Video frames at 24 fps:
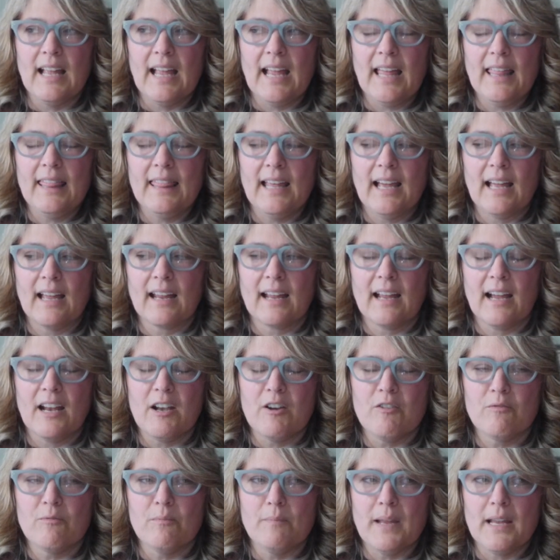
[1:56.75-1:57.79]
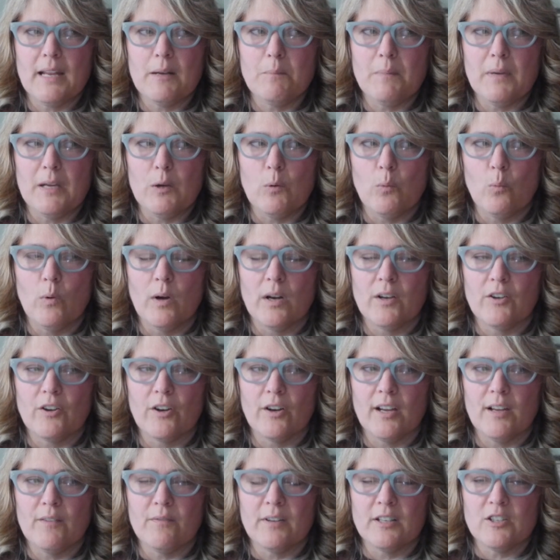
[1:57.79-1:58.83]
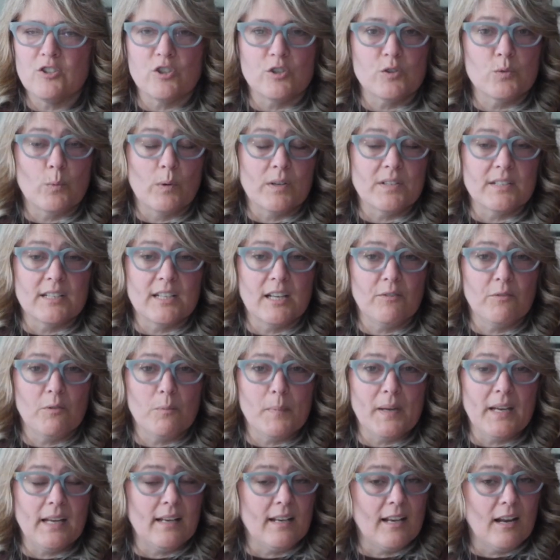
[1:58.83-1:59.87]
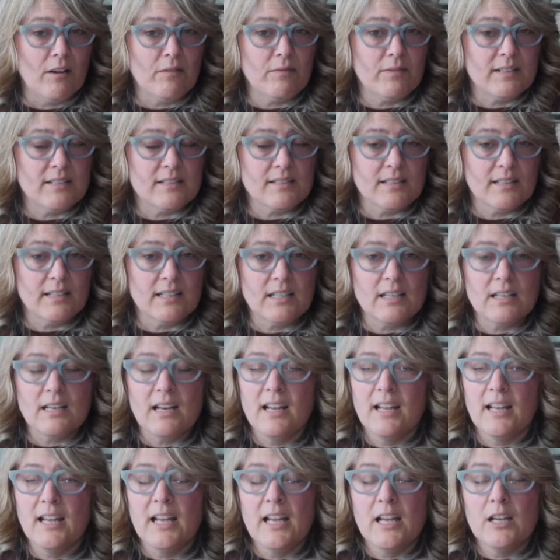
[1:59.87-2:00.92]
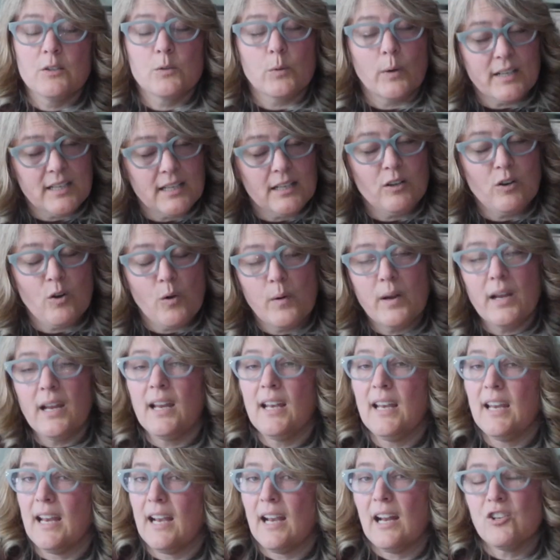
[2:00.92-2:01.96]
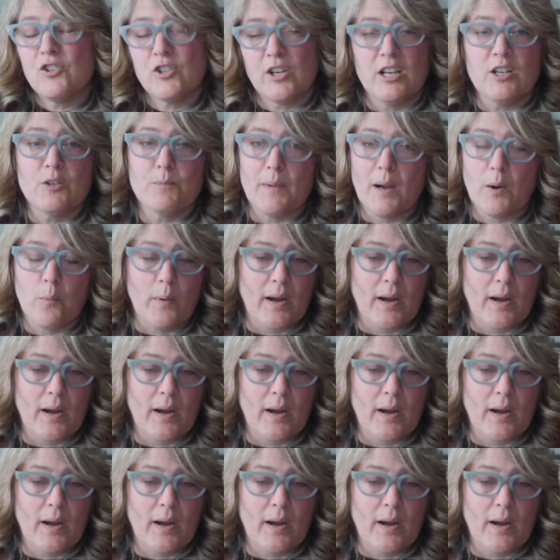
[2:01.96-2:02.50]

And that kind of made me wonder if it just wasn't giving me enough insulin. So I did go in and I changed my